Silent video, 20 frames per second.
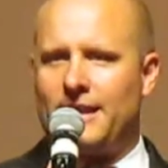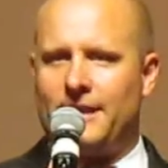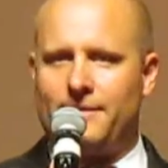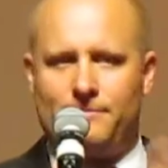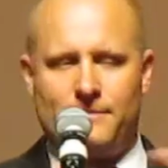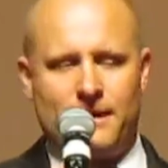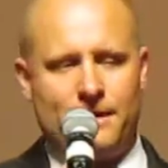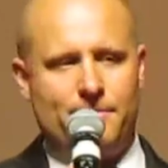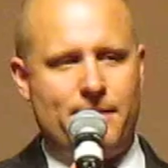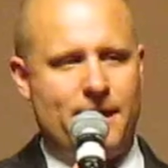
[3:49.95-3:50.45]

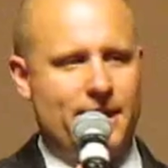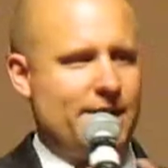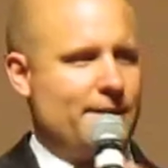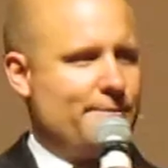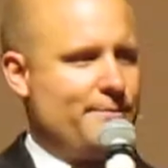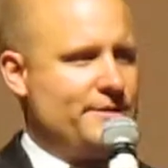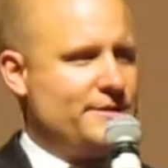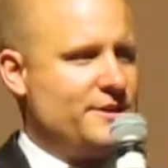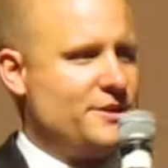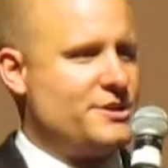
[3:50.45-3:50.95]
and made it
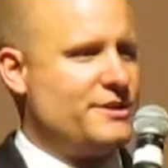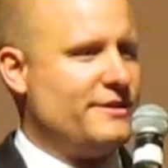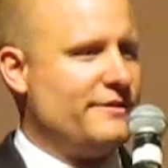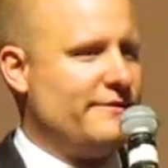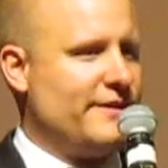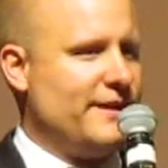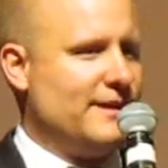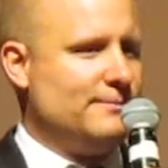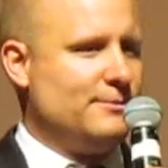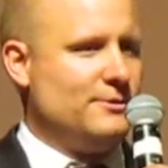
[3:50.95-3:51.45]
a position
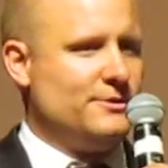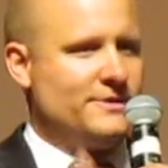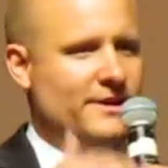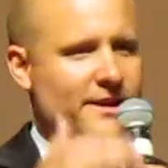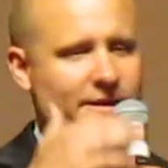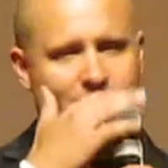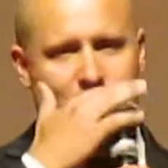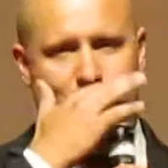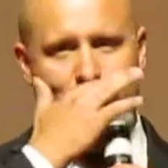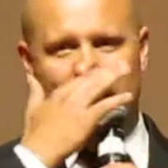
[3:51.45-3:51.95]
available to
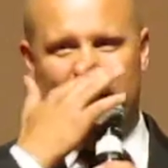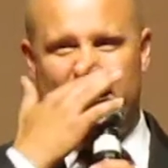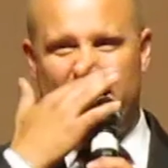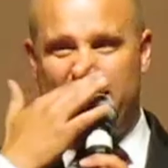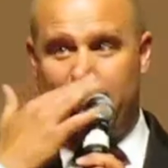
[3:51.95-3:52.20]
everybody.